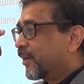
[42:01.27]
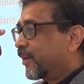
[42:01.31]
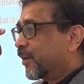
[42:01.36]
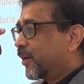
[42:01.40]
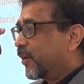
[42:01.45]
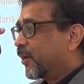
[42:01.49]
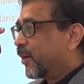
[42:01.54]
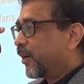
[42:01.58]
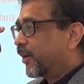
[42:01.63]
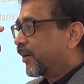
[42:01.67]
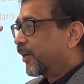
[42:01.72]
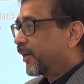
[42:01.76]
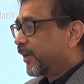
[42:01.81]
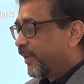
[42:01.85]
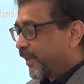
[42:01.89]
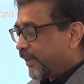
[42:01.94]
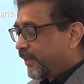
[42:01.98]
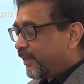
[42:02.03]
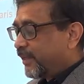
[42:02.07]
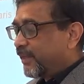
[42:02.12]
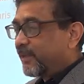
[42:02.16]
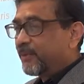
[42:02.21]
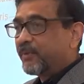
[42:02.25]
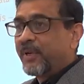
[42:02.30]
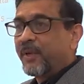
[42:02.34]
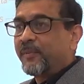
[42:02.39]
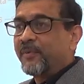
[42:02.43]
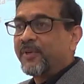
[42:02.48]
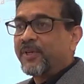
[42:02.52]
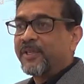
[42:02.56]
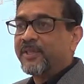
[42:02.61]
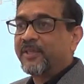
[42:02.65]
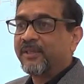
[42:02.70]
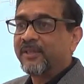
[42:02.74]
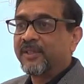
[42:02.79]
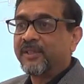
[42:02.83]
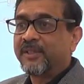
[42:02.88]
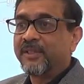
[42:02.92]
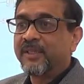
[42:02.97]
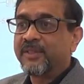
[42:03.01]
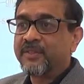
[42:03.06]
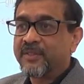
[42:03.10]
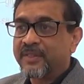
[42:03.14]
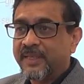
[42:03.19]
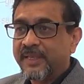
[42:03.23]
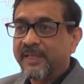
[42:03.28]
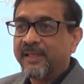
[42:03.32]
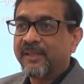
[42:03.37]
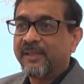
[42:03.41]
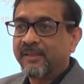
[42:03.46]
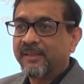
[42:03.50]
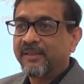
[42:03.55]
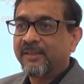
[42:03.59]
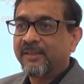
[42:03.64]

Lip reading: or any inflammation in the skin,